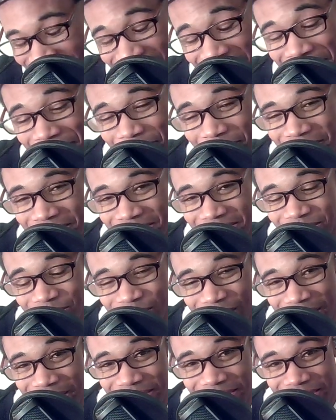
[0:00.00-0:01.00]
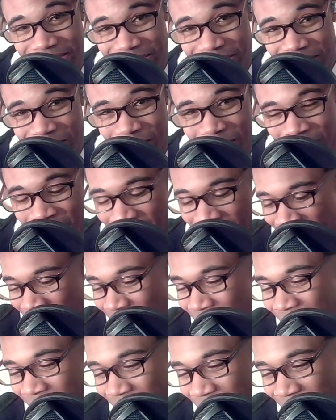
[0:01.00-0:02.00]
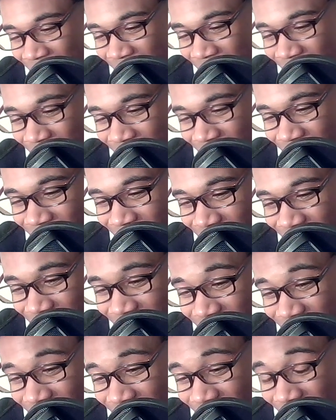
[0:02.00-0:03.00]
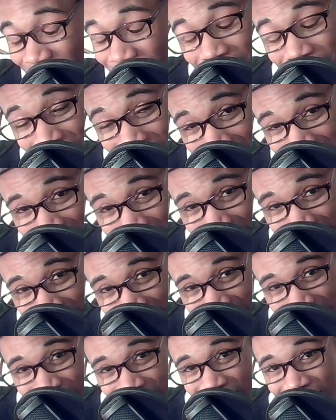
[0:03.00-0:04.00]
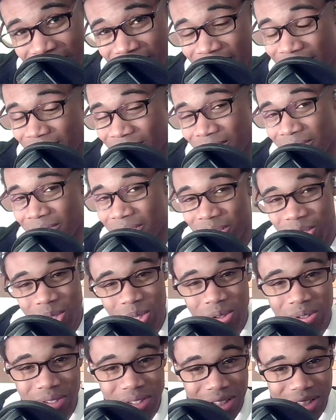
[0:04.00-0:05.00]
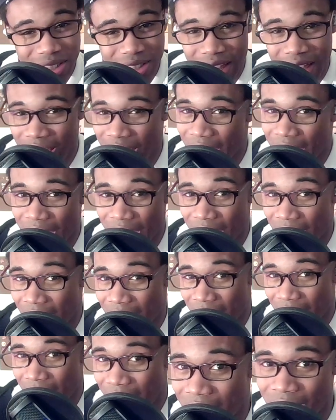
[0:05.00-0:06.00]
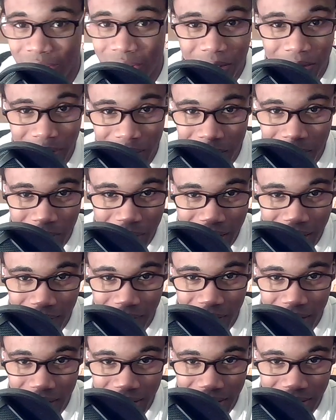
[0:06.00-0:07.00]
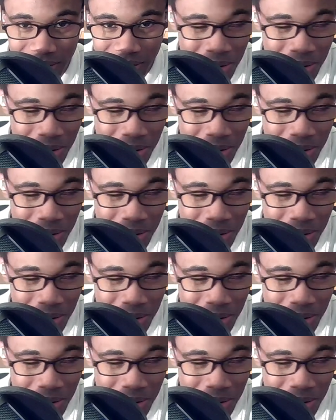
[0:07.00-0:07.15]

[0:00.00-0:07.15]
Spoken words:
kind of what he's trying to do. And it gets a little freaky deaky, and Jewel's just like, ain't no fucking way I'm fucking you.